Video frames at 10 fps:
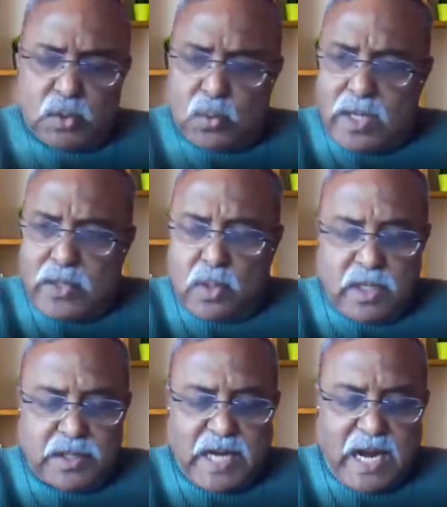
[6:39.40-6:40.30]
like to
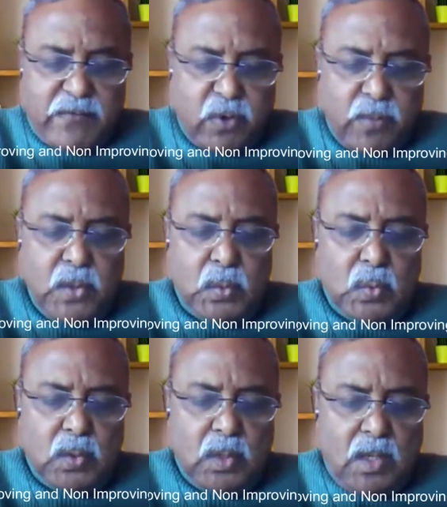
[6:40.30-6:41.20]
understand from you
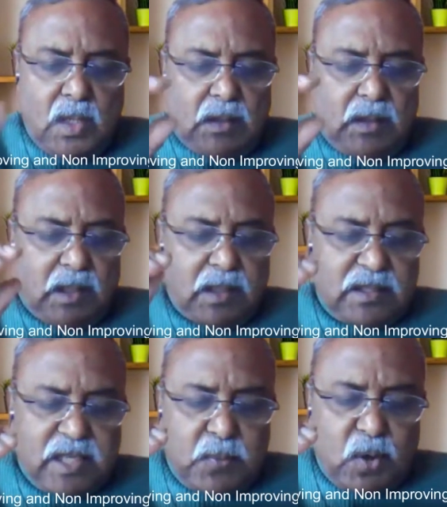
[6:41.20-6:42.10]
the
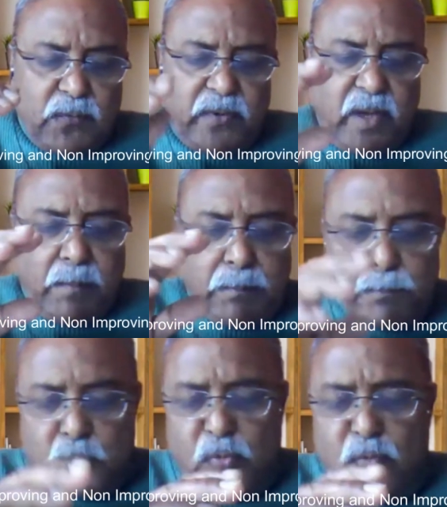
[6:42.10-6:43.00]
concept of
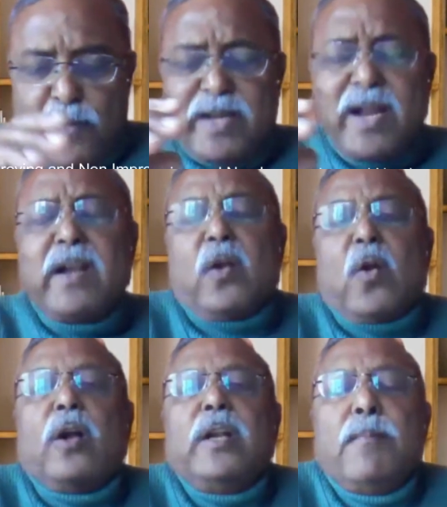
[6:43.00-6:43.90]
improvement and
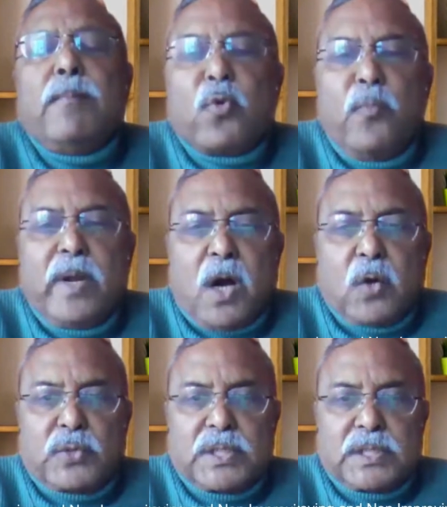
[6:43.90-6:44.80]
non-improvement
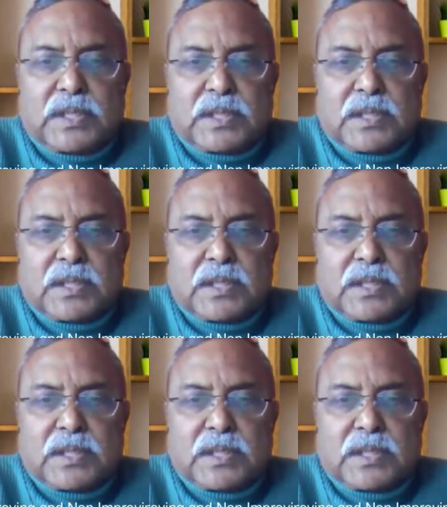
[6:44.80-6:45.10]
houses.